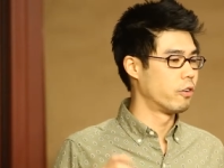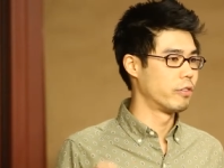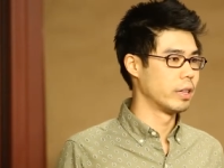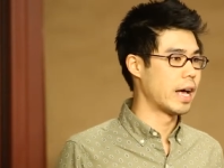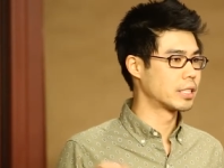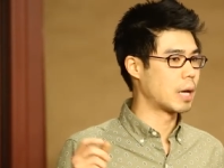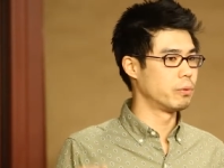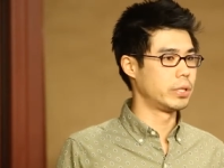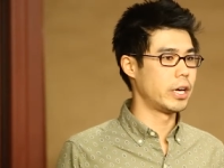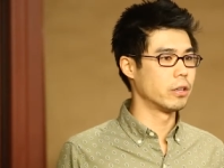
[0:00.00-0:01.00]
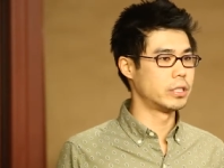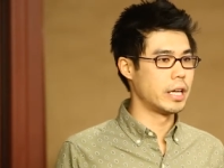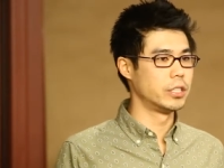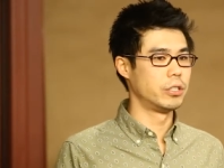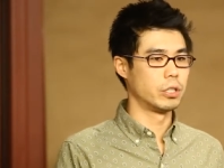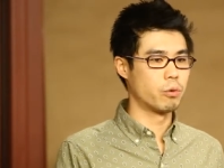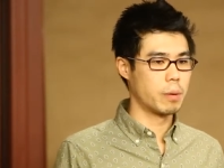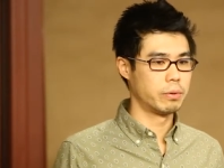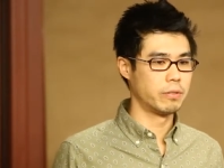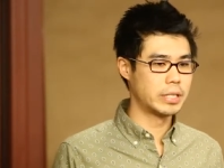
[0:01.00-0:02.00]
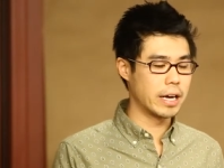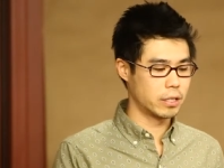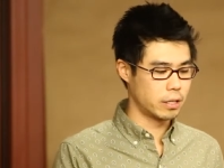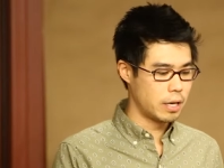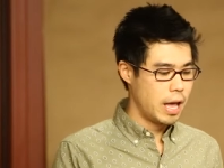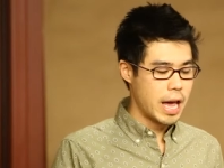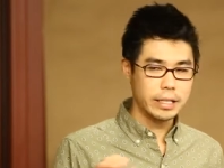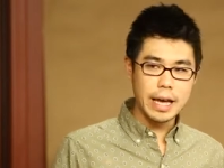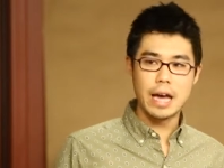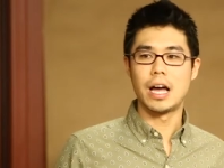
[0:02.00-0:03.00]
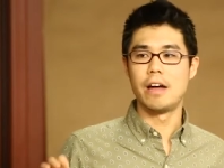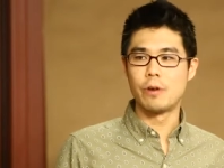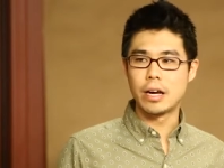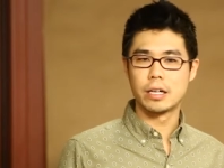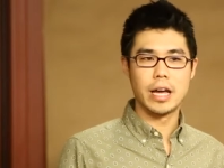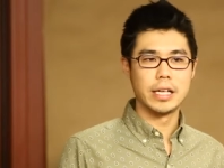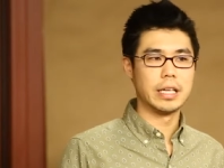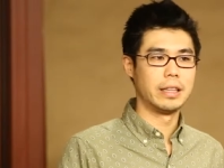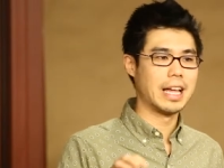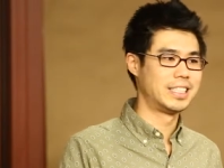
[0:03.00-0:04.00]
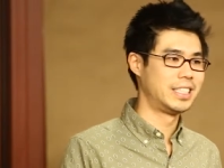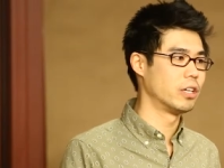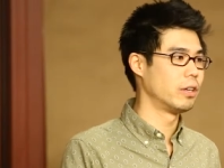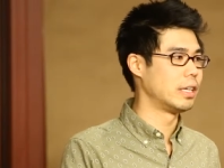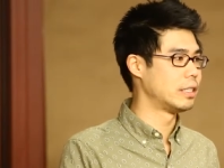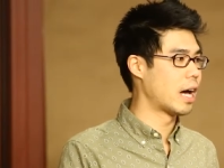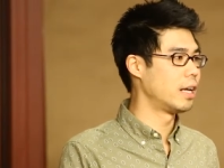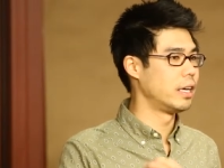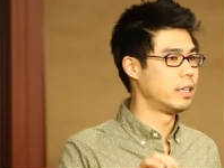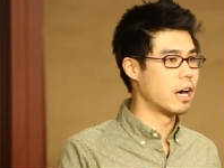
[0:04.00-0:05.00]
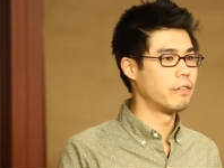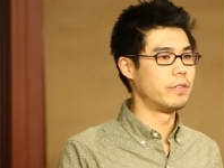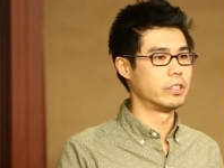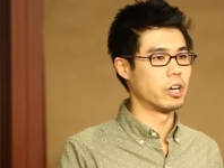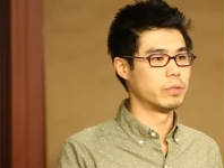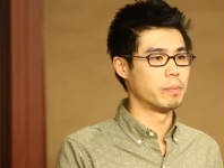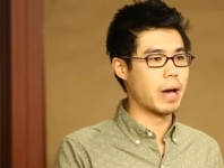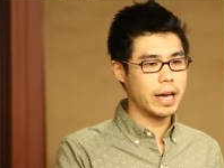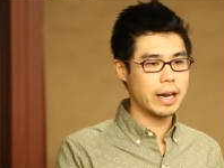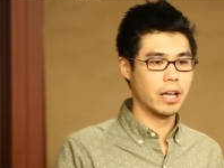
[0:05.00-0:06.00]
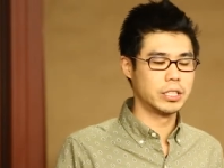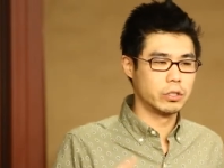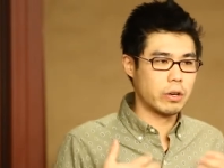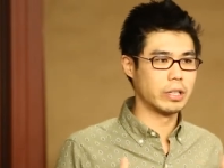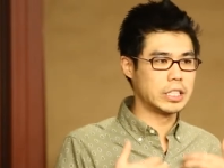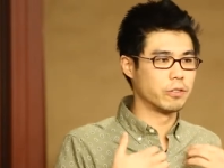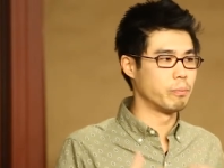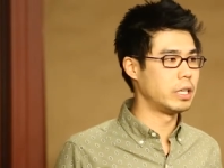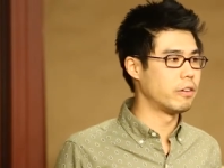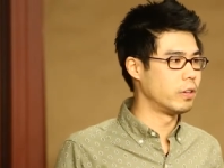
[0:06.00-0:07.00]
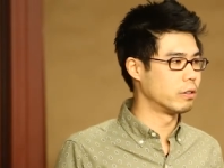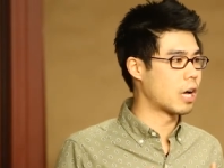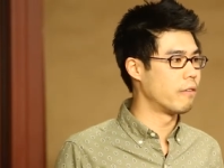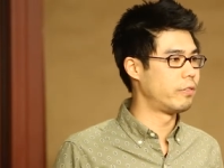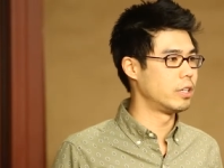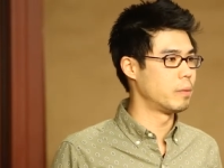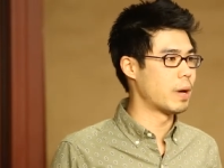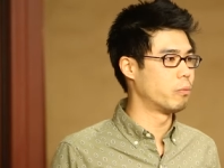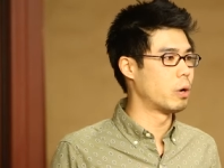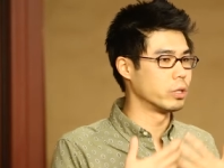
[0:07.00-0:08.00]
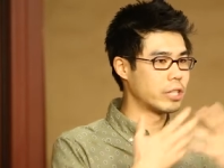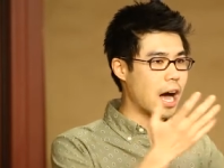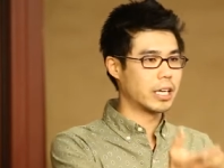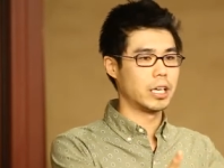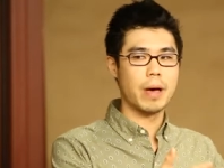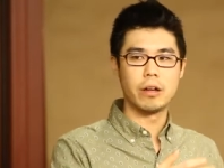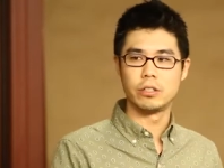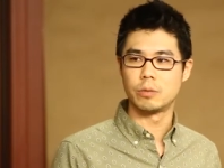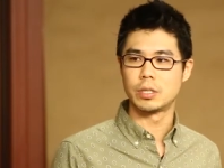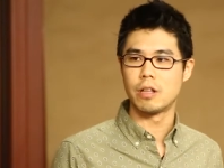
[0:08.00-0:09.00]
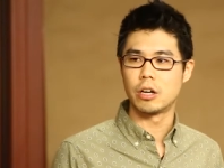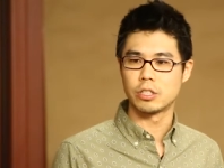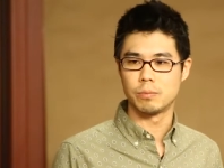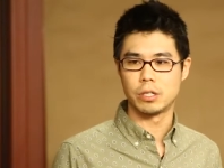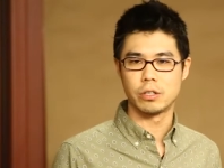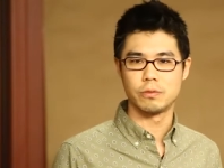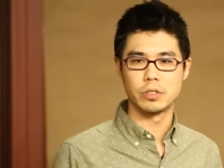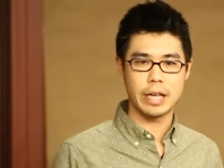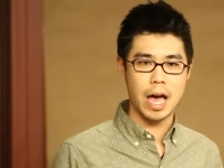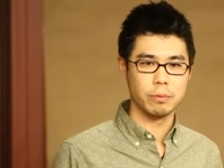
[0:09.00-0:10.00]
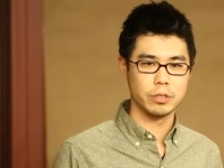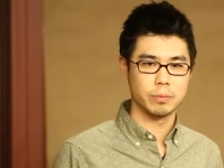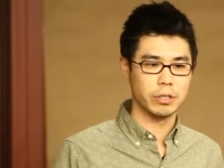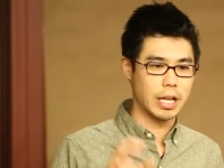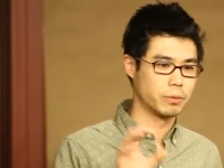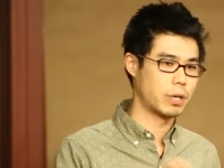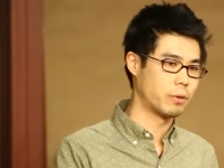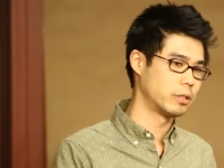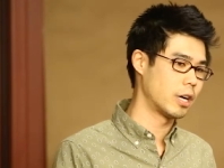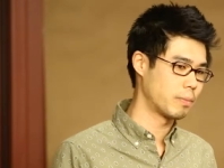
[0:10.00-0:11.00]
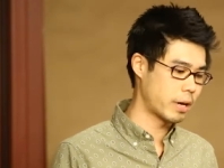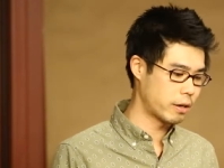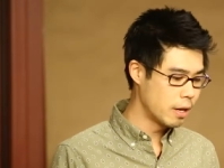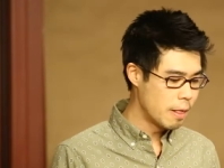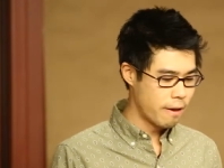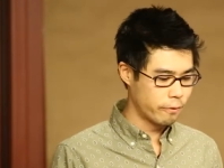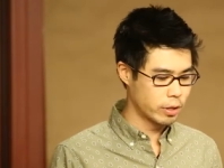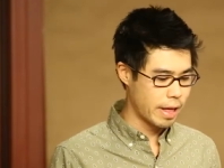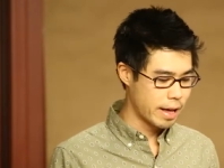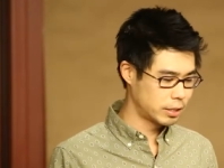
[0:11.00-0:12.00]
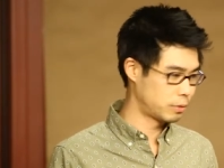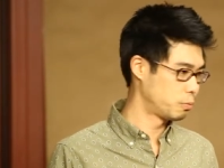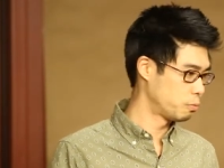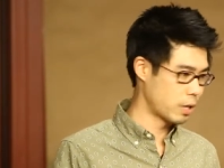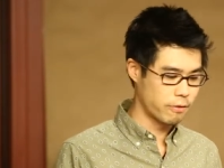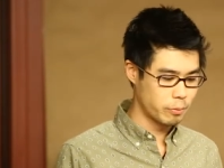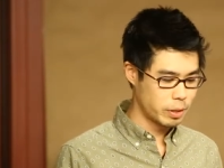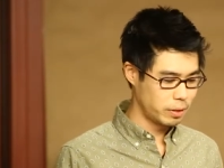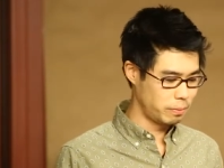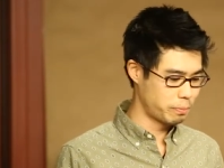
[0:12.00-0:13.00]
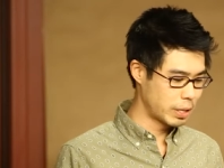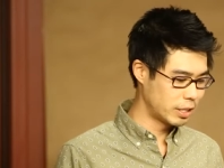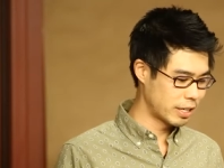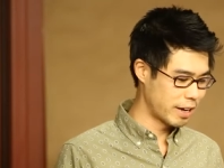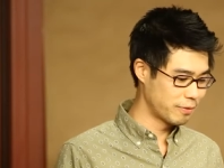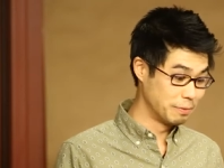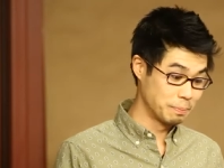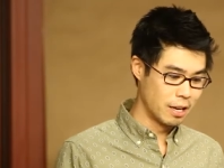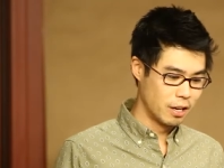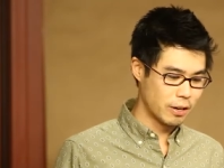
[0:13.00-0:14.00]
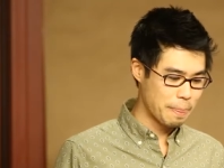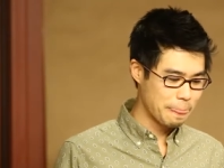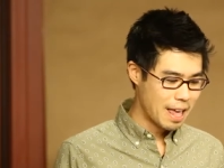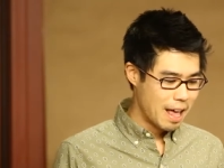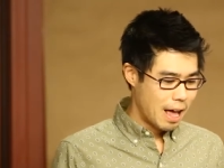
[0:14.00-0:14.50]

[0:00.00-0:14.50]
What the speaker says: over the last couple years into the cooperative sector. And yet, I've recognized that that still is not enough in terms of my analysis, or at least for me to feel confident about what we're talking about in terms of long-term alternatives to capitalism. So that's what I want to talk about for the last however many minutes I have. Okay,